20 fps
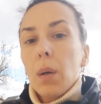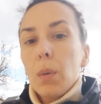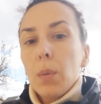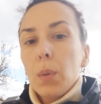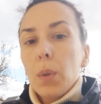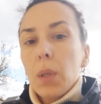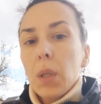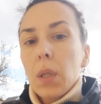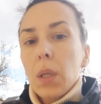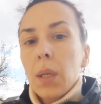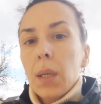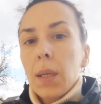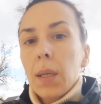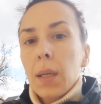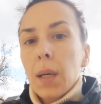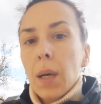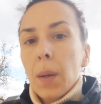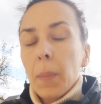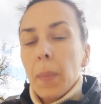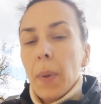We'll
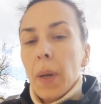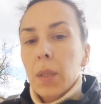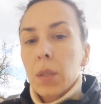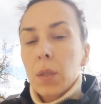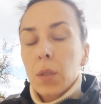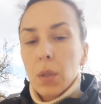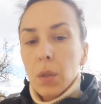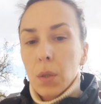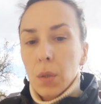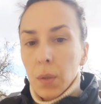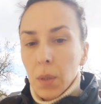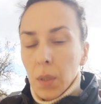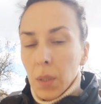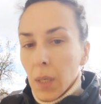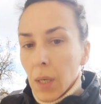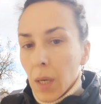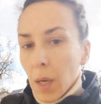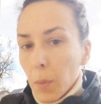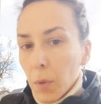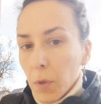come back to you
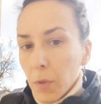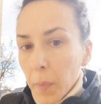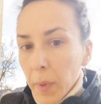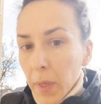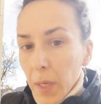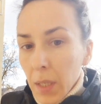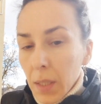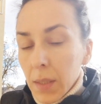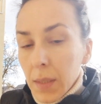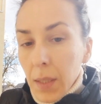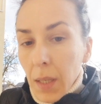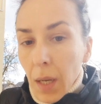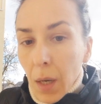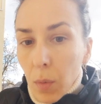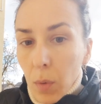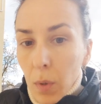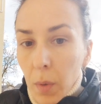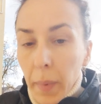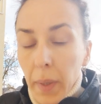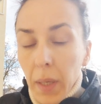in a couple of minutes.
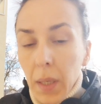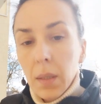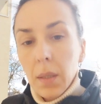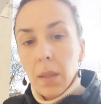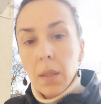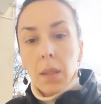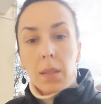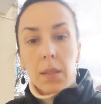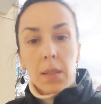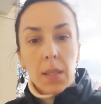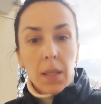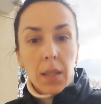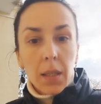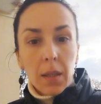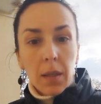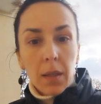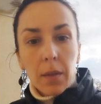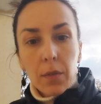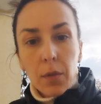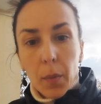I will make
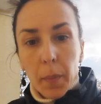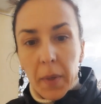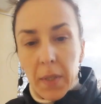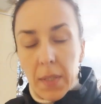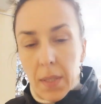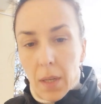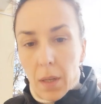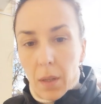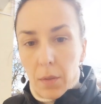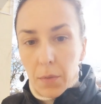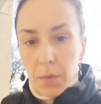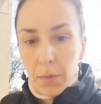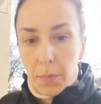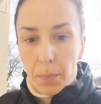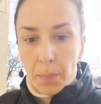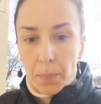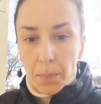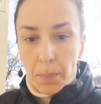tea for myself.